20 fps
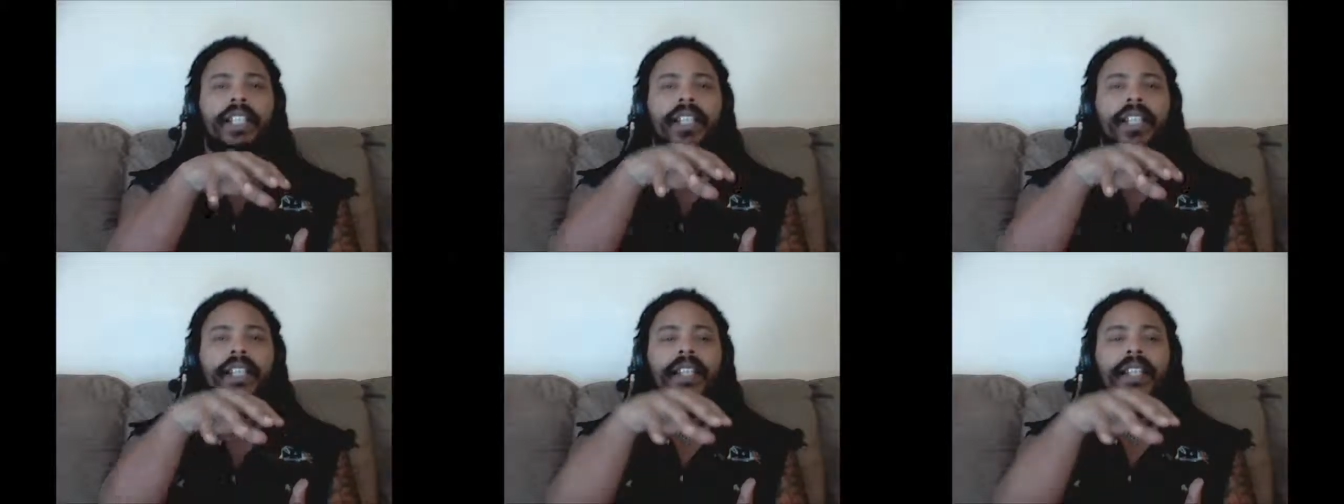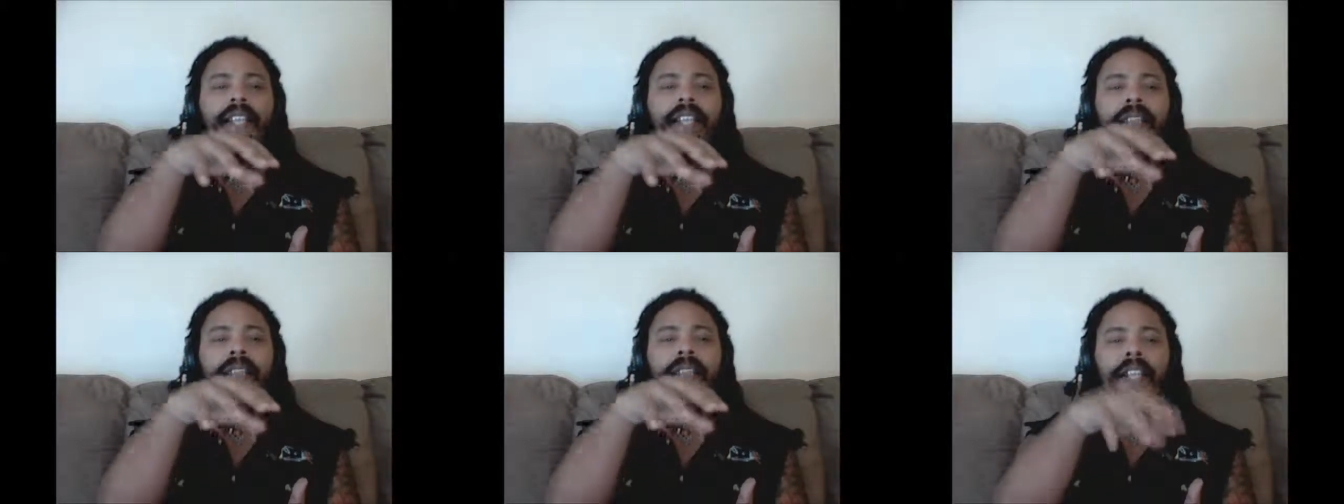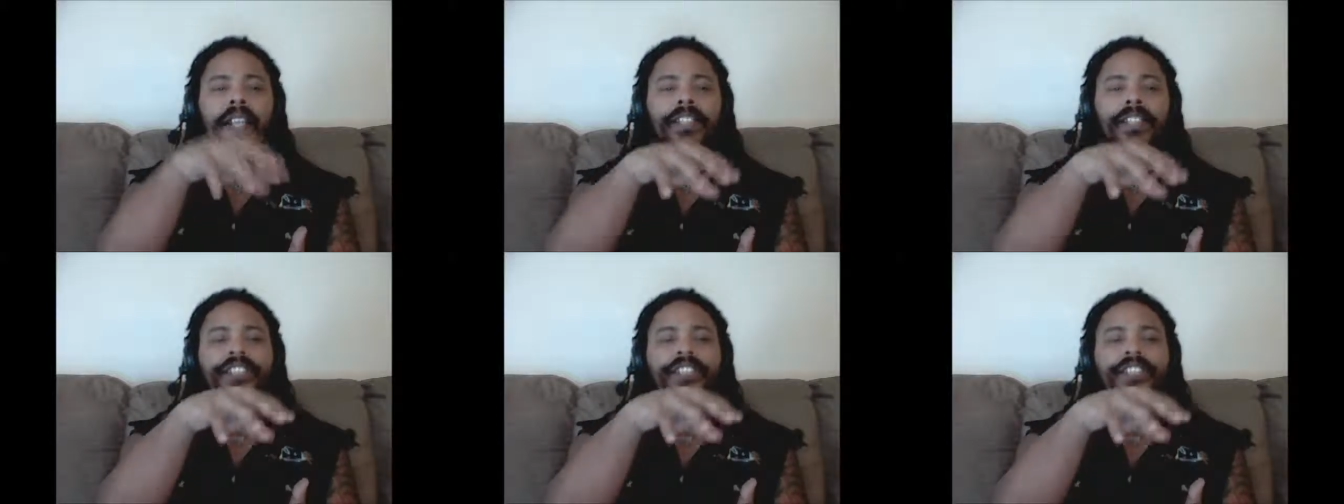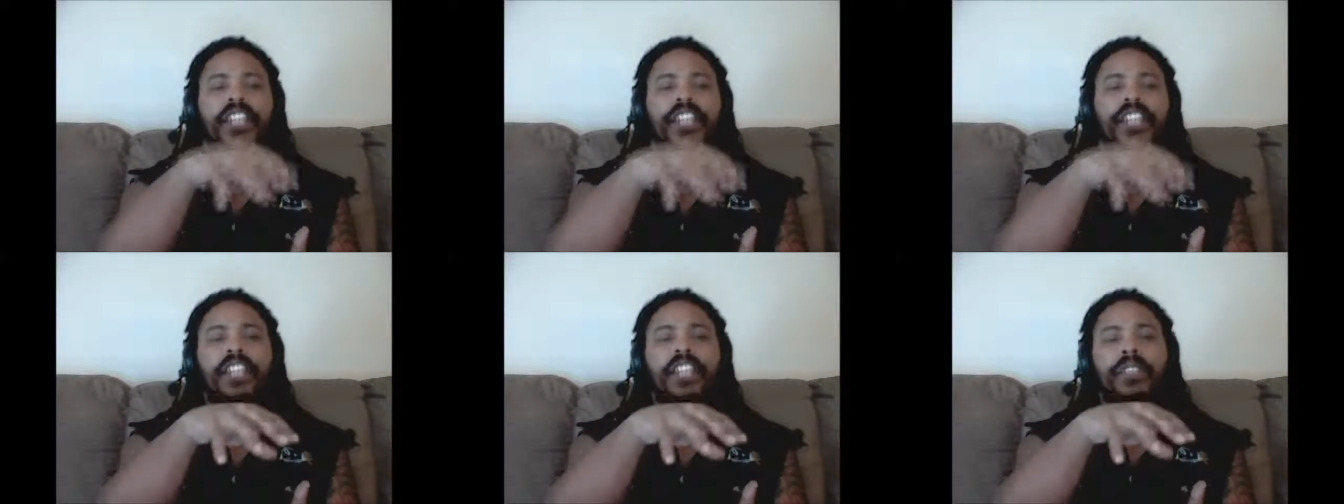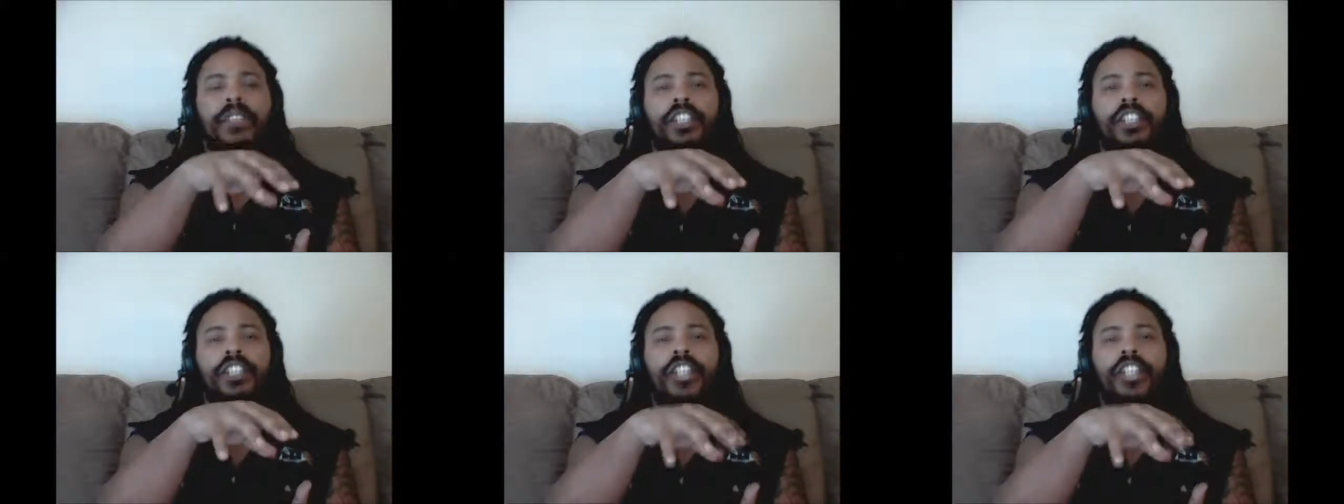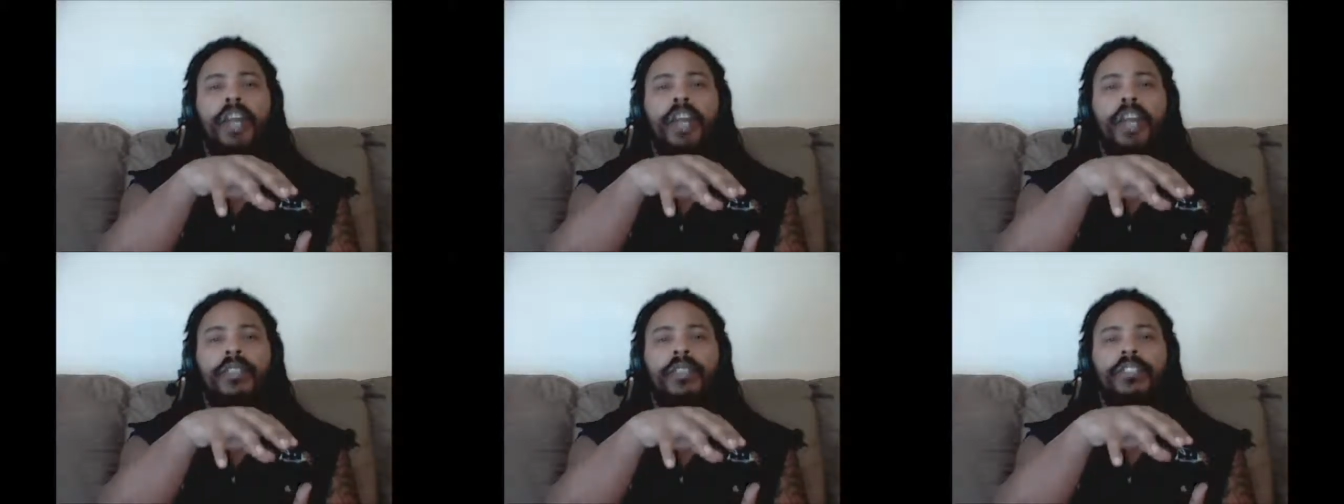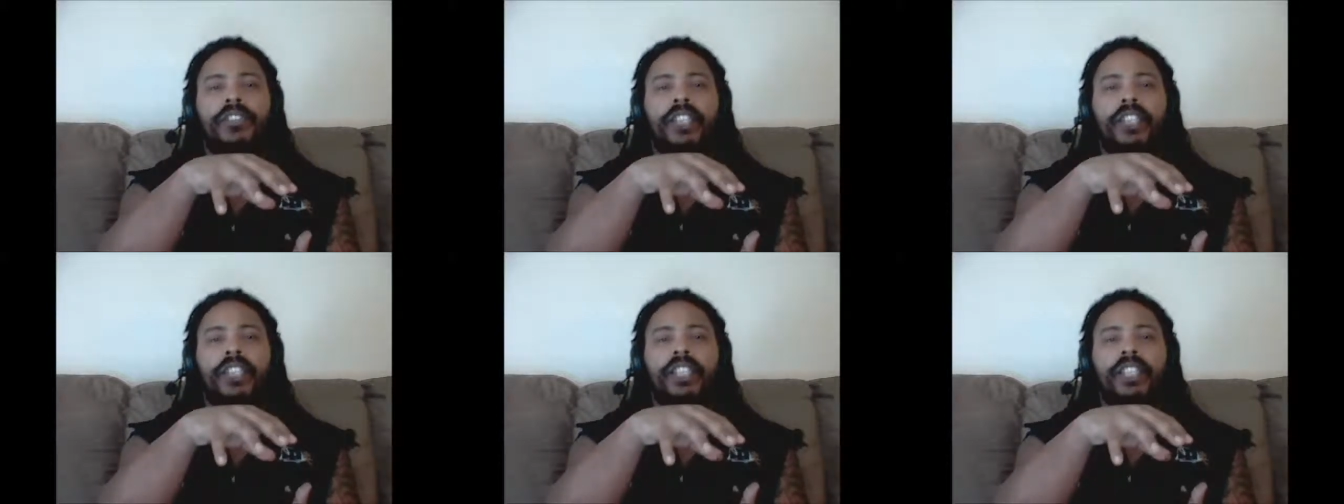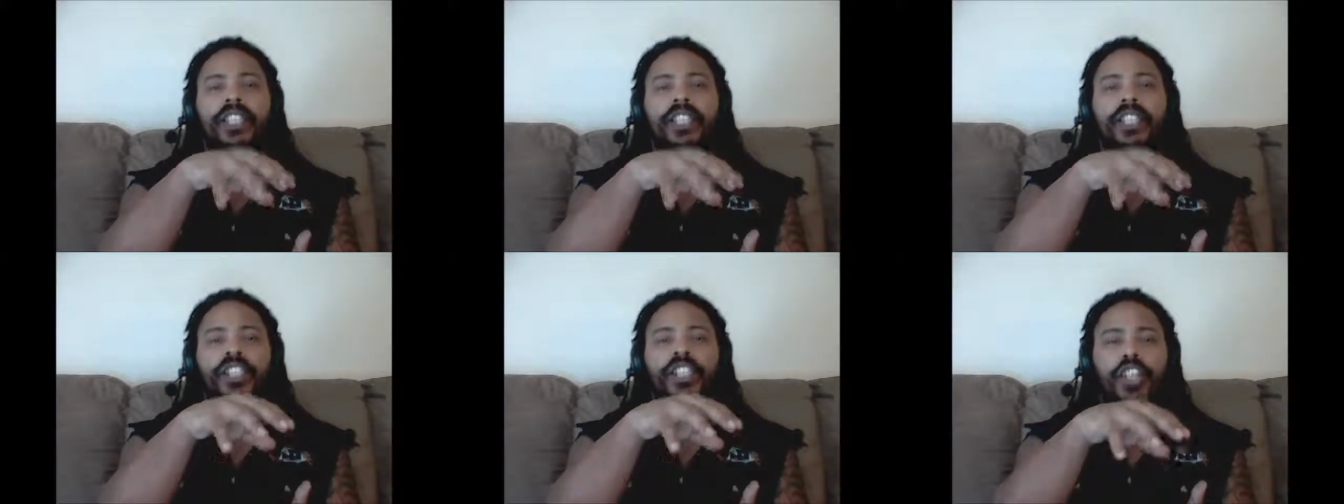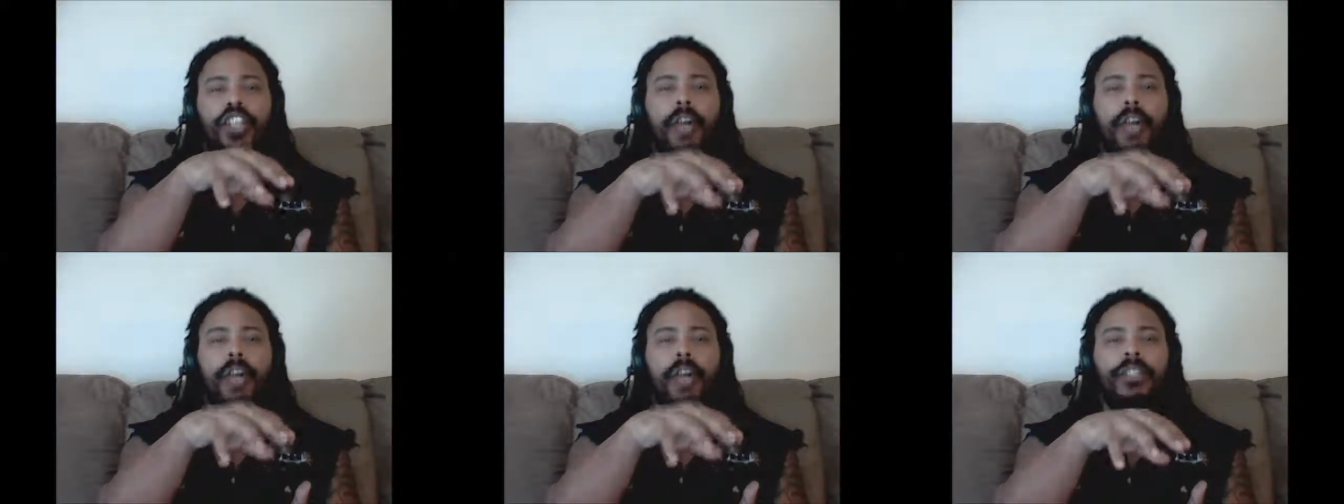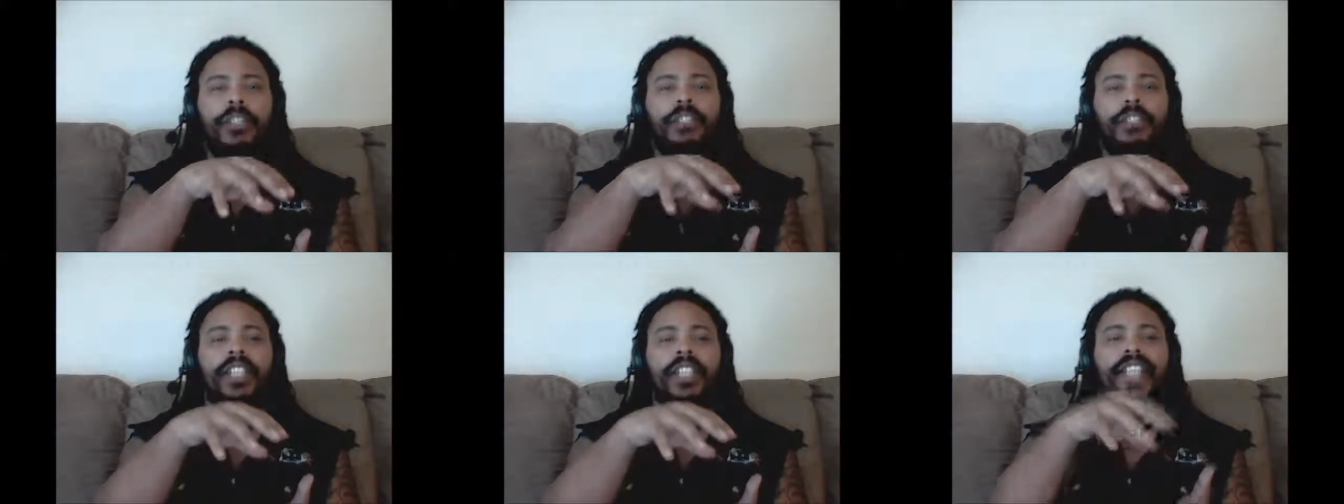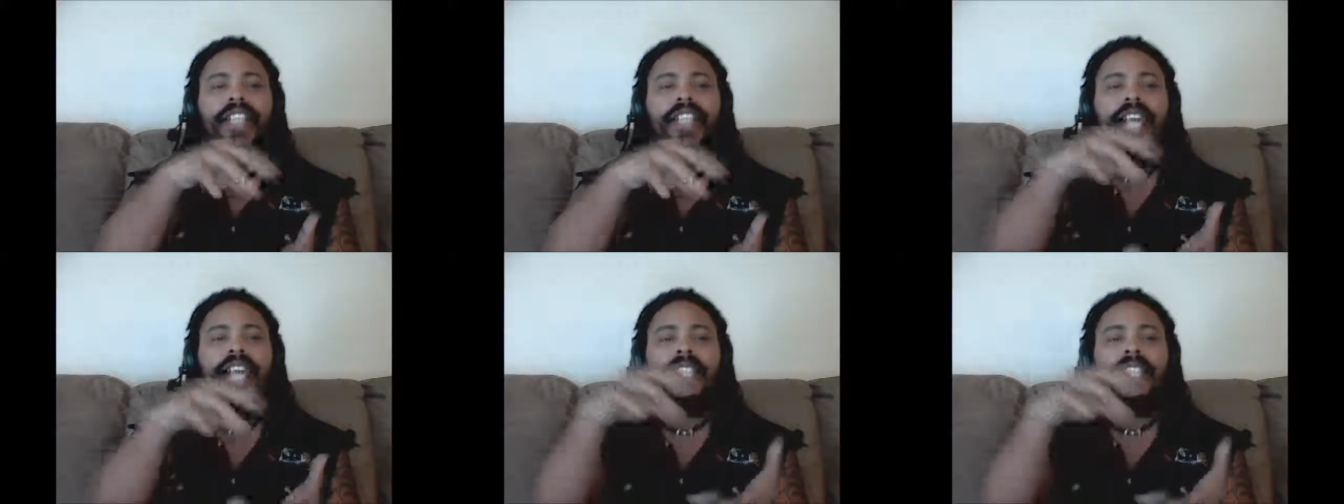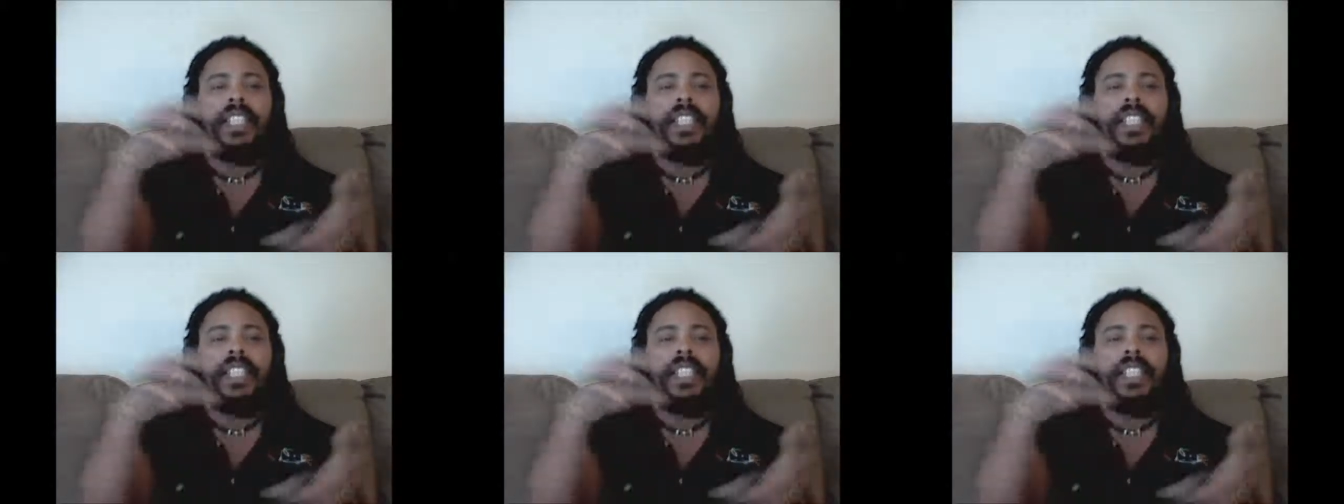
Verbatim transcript: thus sacred geometry, the geometry that